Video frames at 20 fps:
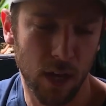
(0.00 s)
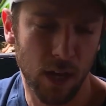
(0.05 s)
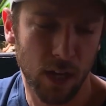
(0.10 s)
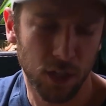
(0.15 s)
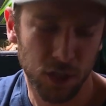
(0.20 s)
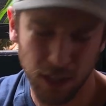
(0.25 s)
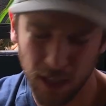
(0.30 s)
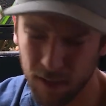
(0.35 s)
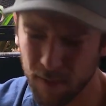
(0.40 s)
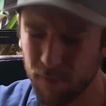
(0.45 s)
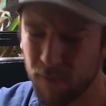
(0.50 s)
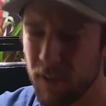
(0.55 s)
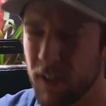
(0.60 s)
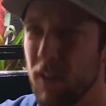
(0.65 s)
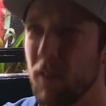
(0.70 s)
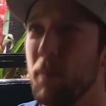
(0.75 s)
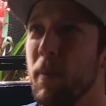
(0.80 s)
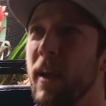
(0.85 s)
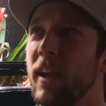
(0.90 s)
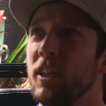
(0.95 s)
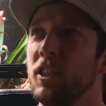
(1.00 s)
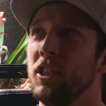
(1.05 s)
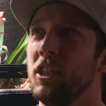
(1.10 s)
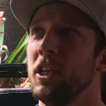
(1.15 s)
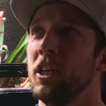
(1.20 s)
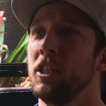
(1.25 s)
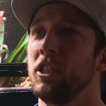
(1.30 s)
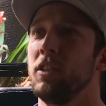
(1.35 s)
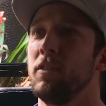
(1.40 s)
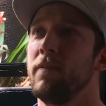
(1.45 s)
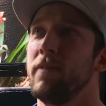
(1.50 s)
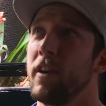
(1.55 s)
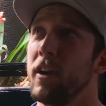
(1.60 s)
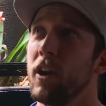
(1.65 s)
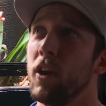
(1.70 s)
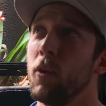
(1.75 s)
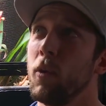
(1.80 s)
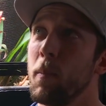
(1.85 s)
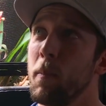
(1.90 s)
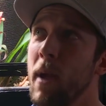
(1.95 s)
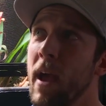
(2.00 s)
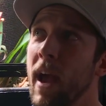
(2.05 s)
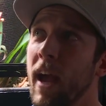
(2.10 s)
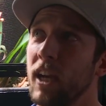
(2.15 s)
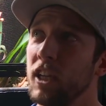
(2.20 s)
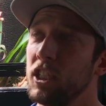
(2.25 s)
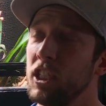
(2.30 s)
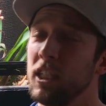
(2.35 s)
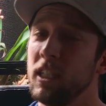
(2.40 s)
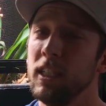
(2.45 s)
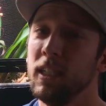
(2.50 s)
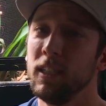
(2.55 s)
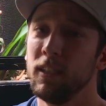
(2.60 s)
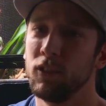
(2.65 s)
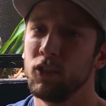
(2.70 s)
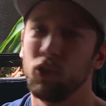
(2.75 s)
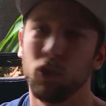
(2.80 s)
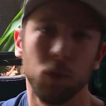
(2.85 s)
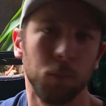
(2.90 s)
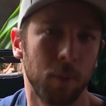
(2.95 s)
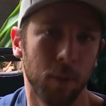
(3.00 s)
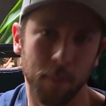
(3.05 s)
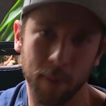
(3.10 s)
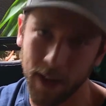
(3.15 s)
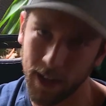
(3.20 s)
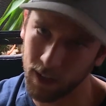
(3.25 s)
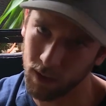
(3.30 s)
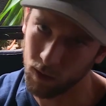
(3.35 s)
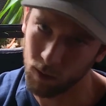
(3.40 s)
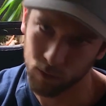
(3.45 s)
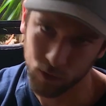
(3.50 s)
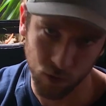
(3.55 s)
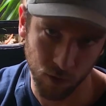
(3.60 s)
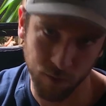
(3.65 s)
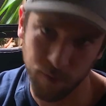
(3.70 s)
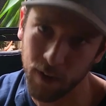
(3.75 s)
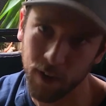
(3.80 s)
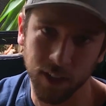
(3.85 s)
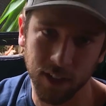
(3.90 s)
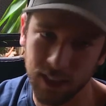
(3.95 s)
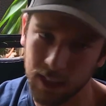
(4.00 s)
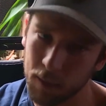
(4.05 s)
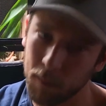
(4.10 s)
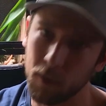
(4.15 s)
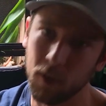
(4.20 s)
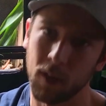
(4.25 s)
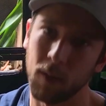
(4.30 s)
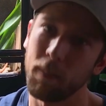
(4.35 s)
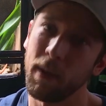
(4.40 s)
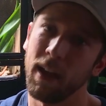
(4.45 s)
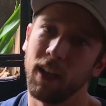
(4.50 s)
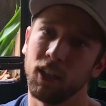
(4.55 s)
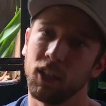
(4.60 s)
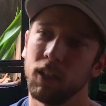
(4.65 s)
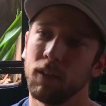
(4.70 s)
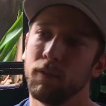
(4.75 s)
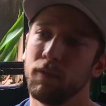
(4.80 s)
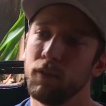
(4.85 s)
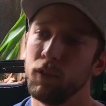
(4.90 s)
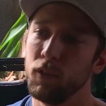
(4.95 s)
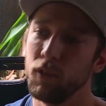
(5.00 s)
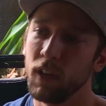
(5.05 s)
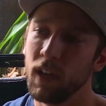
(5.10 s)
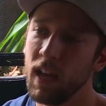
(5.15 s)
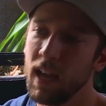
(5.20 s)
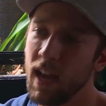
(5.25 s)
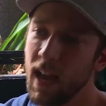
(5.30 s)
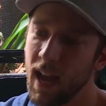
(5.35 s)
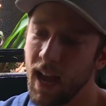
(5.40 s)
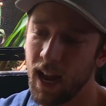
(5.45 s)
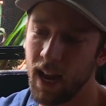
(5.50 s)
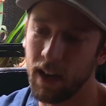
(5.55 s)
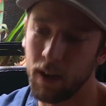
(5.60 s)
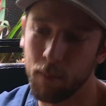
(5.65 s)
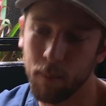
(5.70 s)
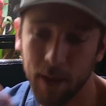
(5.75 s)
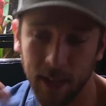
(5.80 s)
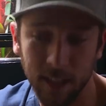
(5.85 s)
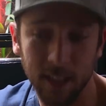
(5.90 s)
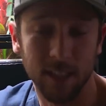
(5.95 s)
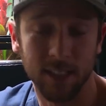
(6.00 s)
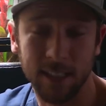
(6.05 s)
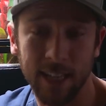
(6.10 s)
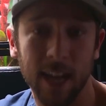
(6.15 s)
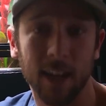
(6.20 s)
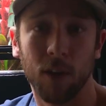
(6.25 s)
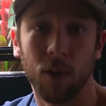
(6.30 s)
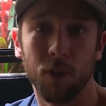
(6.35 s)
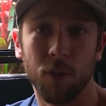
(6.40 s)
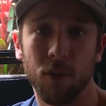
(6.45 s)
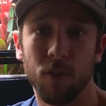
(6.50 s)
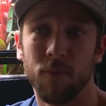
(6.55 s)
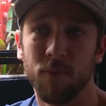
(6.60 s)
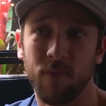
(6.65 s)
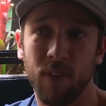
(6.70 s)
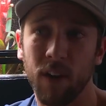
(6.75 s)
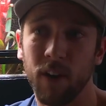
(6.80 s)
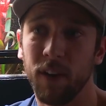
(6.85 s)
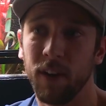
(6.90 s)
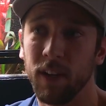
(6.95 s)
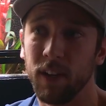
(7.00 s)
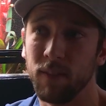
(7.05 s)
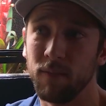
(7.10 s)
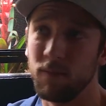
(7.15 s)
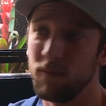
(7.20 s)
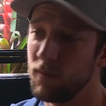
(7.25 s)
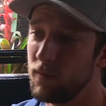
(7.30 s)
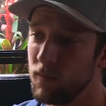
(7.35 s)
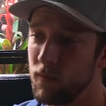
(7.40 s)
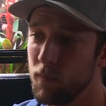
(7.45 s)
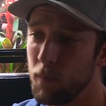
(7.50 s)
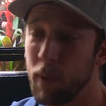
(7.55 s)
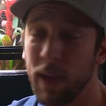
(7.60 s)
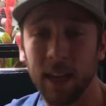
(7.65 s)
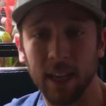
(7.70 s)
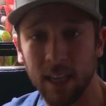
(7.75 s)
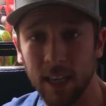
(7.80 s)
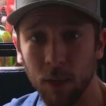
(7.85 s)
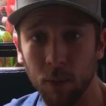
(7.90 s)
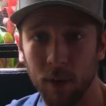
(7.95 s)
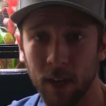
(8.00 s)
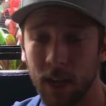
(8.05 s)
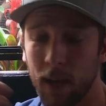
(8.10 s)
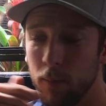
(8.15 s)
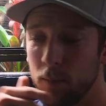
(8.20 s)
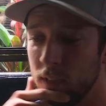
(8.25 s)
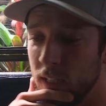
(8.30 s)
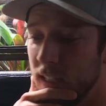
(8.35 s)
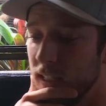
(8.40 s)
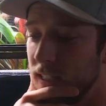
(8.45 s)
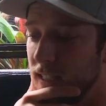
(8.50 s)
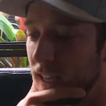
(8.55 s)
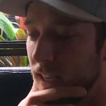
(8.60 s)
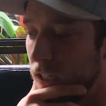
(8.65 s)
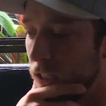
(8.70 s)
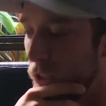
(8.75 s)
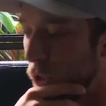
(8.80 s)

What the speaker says: She didn't feed her Pangea, she fed her Repashy Super Mango. So very similar to the Pangea food, and it made this gecko very picky when it comes to insects.